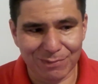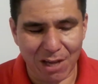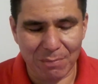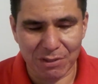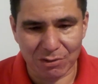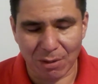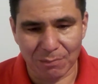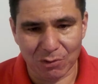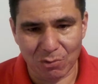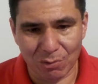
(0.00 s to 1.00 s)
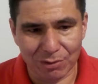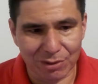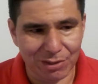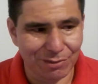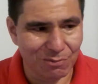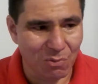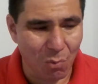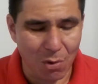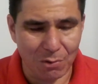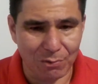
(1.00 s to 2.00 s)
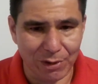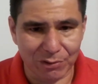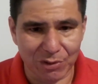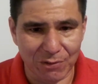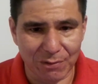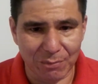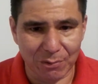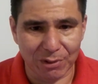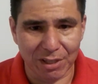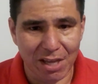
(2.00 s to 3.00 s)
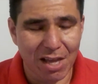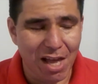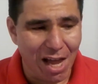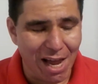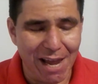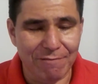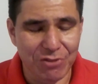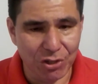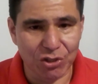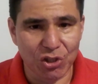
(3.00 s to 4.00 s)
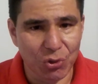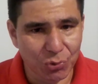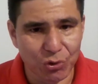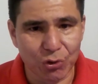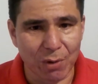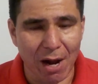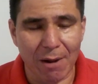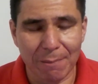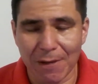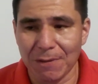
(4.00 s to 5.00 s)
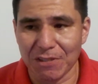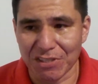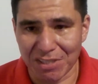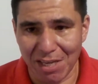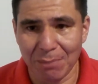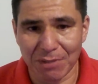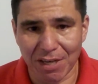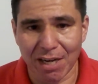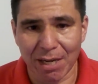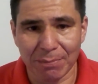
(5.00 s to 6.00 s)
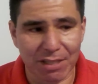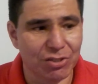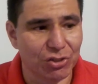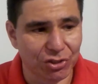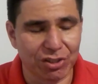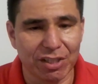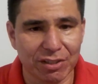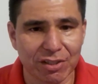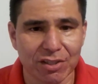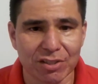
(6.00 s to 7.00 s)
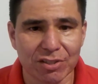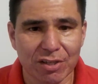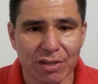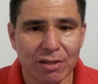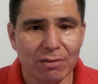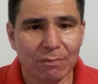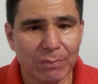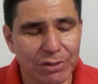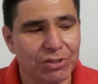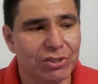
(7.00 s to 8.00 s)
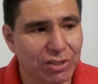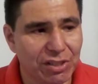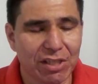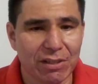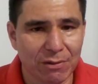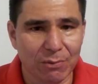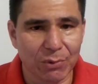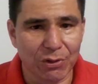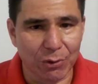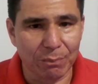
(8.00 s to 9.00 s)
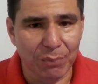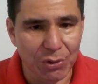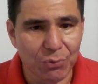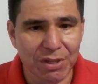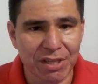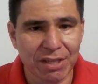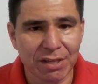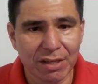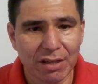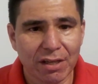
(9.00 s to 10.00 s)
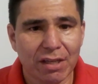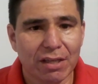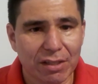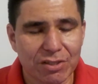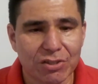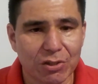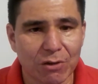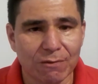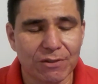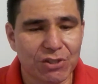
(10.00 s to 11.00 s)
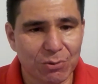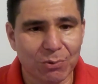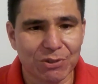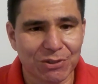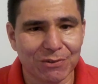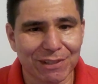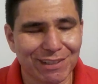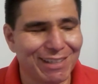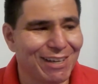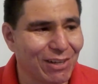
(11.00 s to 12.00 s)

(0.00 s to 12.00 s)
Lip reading: I'm going to walk around every morning. I have done YouTube. I have in the same time that Justine does, but Justine with her beauty and stuff, she was doing that.